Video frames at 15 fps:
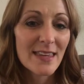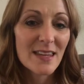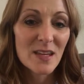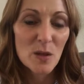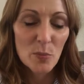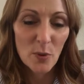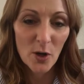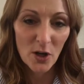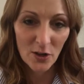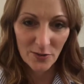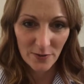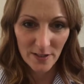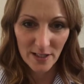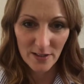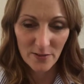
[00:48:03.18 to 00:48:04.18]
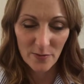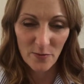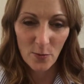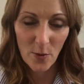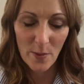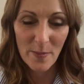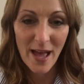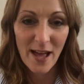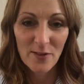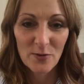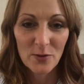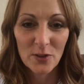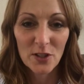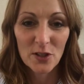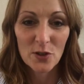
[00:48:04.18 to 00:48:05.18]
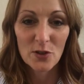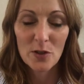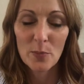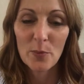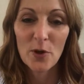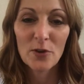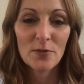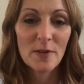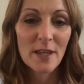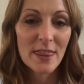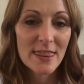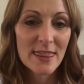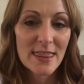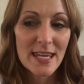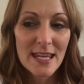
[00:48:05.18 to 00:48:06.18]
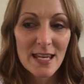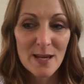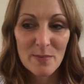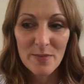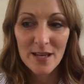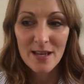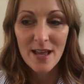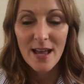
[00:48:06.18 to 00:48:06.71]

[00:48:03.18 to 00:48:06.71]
the perfect format for you, the perfect theme.